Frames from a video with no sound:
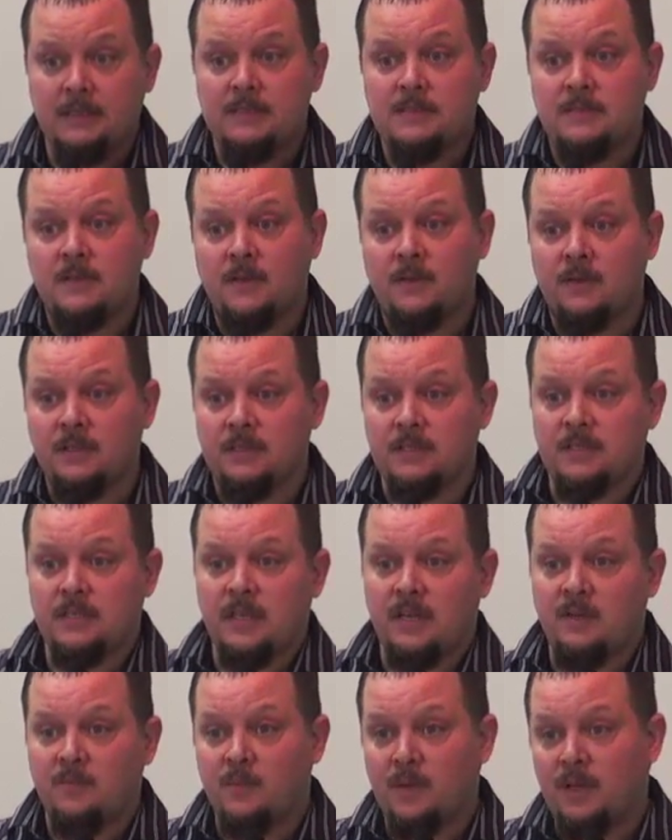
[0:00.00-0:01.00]
So this is
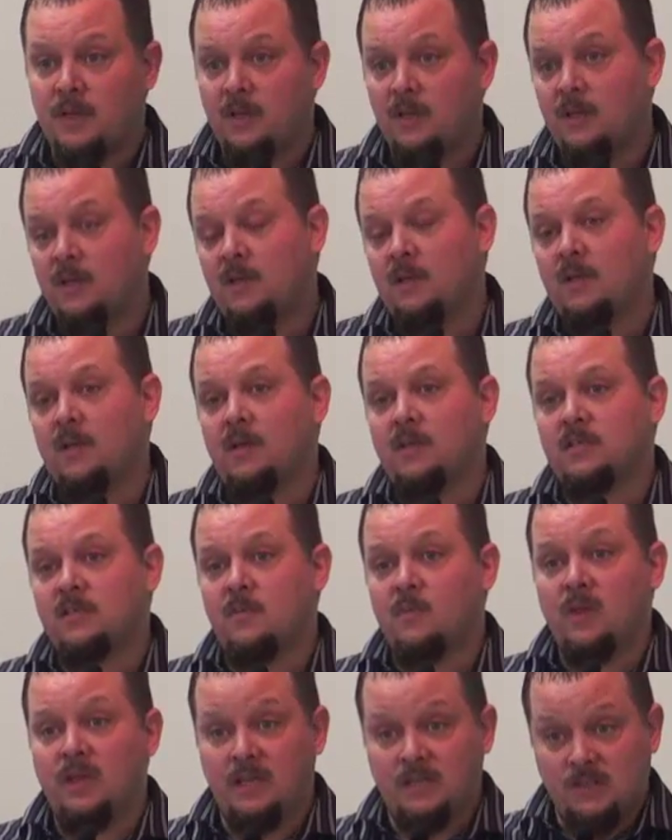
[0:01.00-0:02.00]
going to be
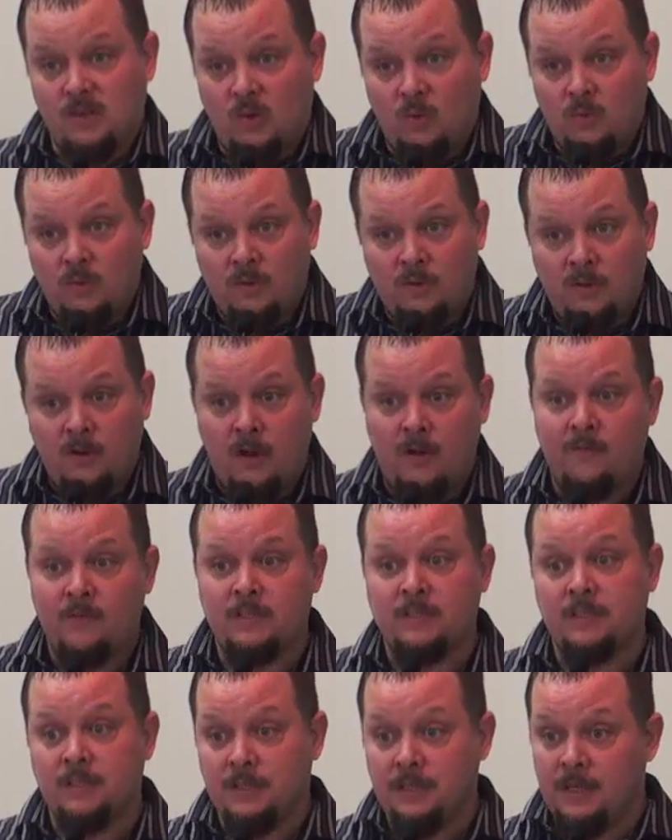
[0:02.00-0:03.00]
someone that's older,
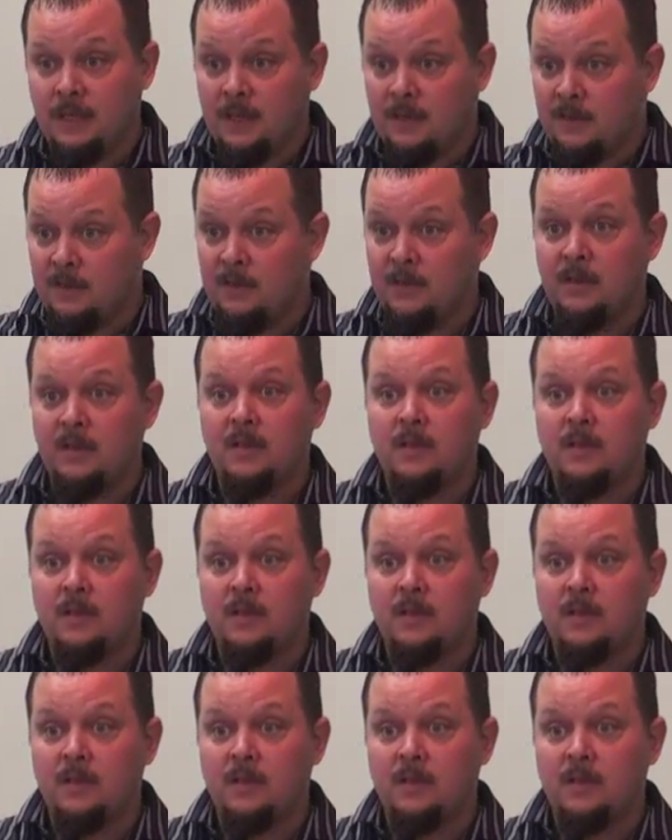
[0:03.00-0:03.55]
obviously can